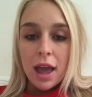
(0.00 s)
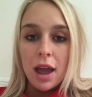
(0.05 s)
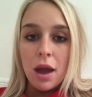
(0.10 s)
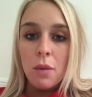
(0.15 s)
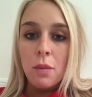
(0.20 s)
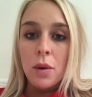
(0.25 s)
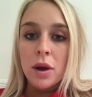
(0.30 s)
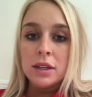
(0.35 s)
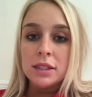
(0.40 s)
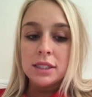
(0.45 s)

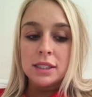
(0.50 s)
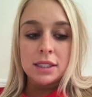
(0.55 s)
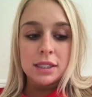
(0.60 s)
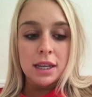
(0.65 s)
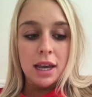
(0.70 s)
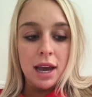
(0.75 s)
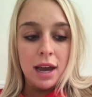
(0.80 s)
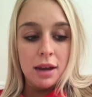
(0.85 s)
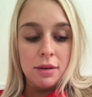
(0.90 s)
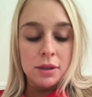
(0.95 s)
Once
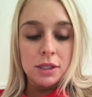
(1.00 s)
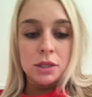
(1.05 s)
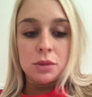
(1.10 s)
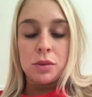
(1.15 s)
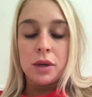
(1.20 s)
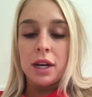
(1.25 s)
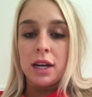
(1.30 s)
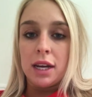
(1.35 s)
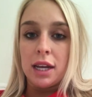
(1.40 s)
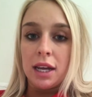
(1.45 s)
I was
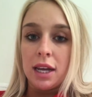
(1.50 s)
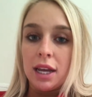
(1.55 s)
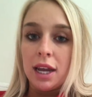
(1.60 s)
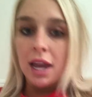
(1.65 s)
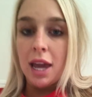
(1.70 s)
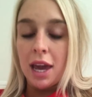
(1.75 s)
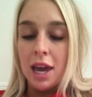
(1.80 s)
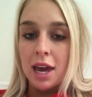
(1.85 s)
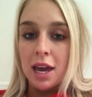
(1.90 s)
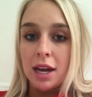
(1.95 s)
reading,
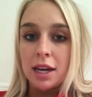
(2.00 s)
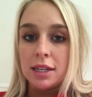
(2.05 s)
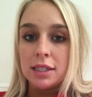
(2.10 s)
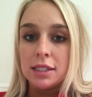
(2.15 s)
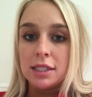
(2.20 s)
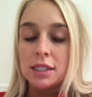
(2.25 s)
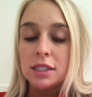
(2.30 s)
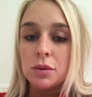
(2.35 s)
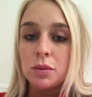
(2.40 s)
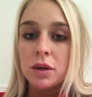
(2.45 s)
and
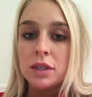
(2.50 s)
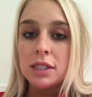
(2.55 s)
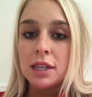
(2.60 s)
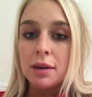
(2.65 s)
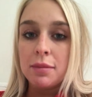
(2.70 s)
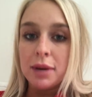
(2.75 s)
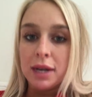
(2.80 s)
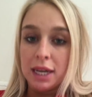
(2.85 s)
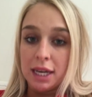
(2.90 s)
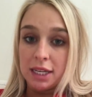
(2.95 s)
one
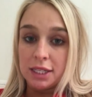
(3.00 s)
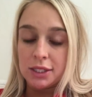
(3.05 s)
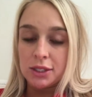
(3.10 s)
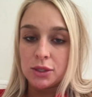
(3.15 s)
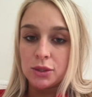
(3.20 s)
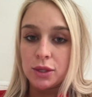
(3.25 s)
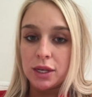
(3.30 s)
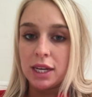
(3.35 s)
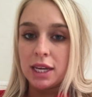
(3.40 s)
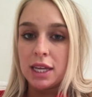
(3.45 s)
time in
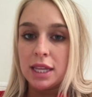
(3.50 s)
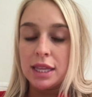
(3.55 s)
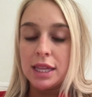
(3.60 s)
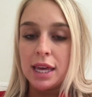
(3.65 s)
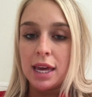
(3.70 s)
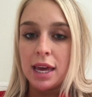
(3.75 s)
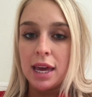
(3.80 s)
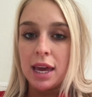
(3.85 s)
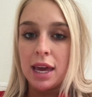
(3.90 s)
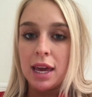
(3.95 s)
history
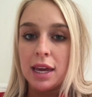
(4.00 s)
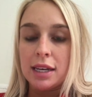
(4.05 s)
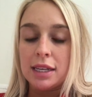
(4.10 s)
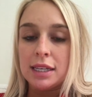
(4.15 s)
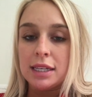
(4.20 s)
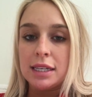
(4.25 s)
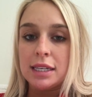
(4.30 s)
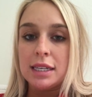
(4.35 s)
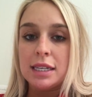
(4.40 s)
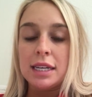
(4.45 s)
they
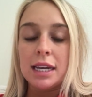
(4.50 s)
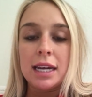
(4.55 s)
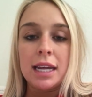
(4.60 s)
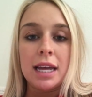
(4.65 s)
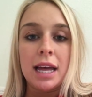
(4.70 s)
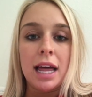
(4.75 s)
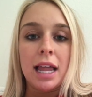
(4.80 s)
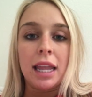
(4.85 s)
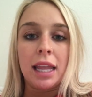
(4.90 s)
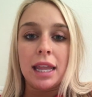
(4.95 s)

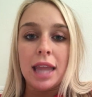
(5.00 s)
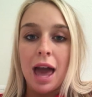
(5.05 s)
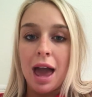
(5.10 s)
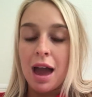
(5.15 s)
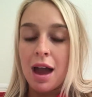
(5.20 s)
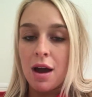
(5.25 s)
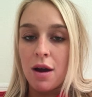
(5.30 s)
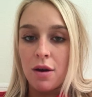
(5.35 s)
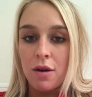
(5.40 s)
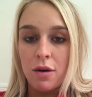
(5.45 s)
didn't
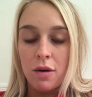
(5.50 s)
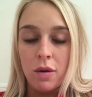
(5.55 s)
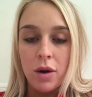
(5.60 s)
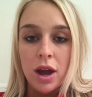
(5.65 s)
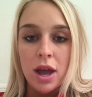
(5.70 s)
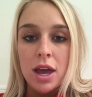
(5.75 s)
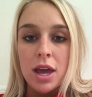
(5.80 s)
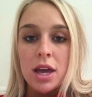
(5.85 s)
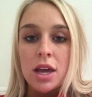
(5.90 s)
allow